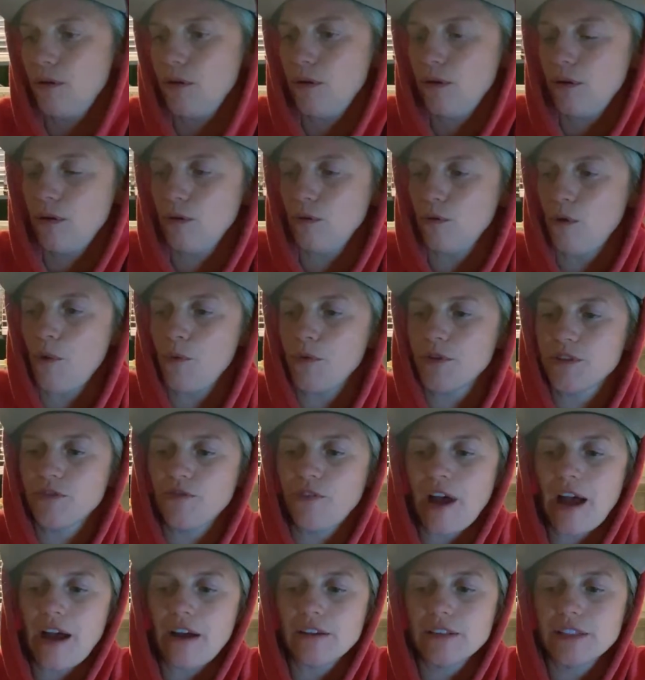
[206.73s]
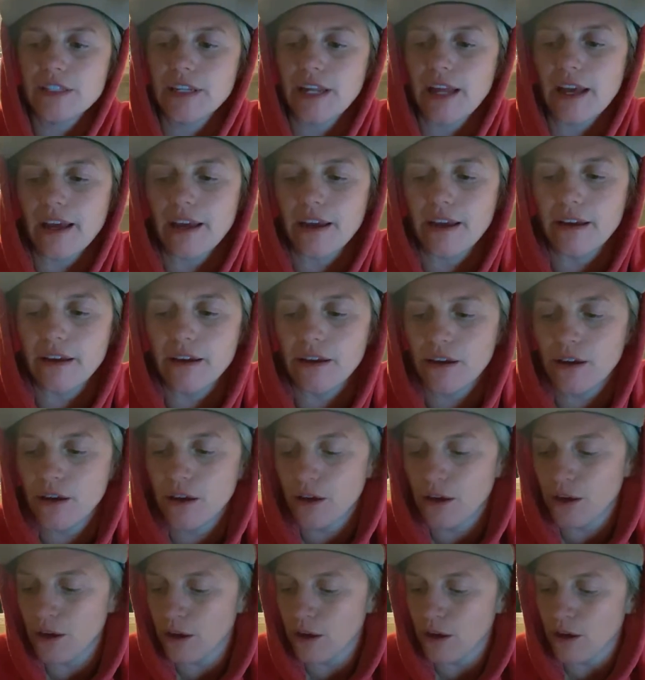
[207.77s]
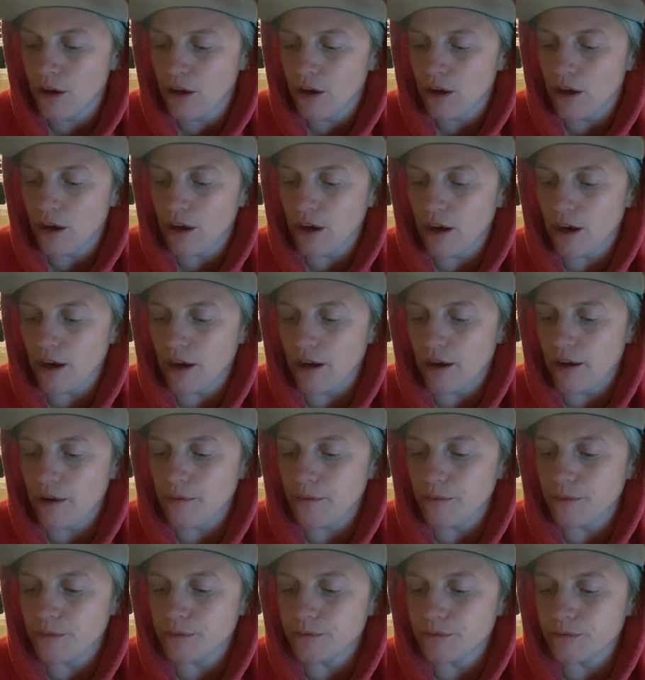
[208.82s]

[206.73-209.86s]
What was filed today was